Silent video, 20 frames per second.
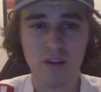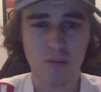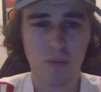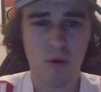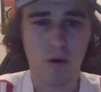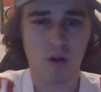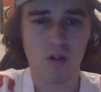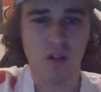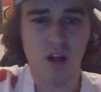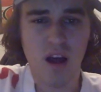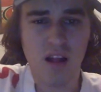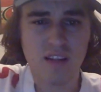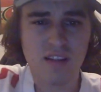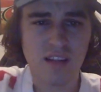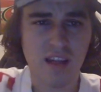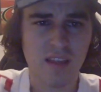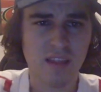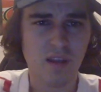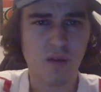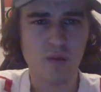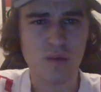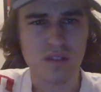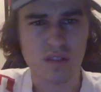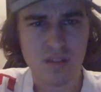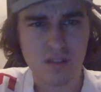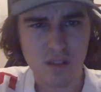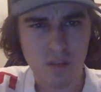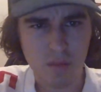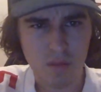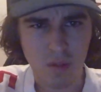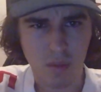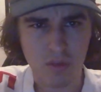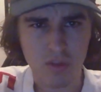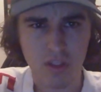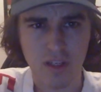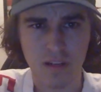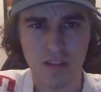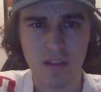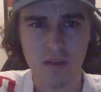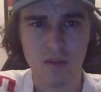the ball a lot today. I think it was, let me double
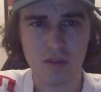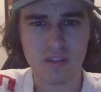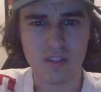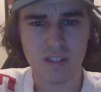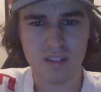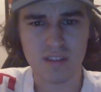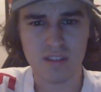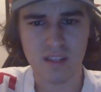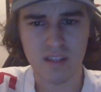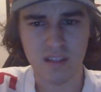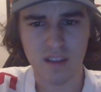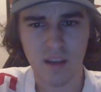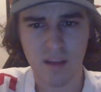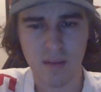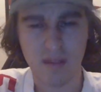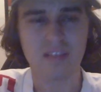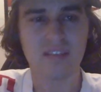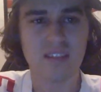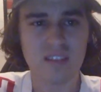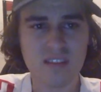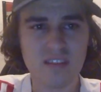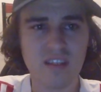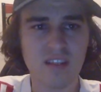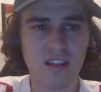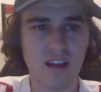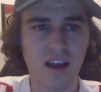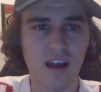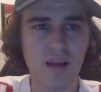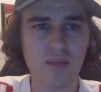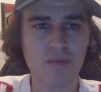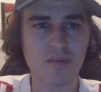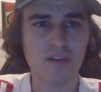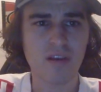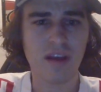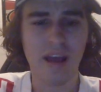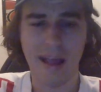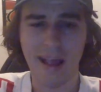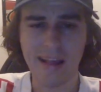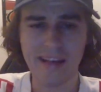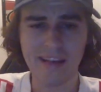check. I think it was 16 times. Yeah, 16 times,
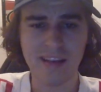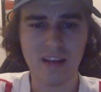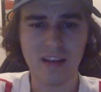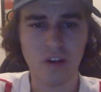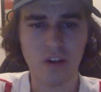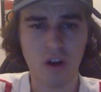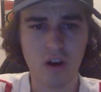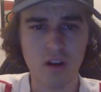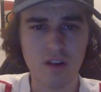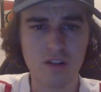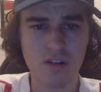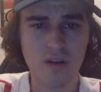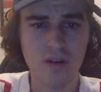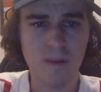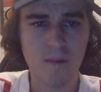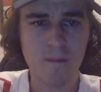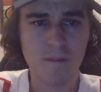89 yards.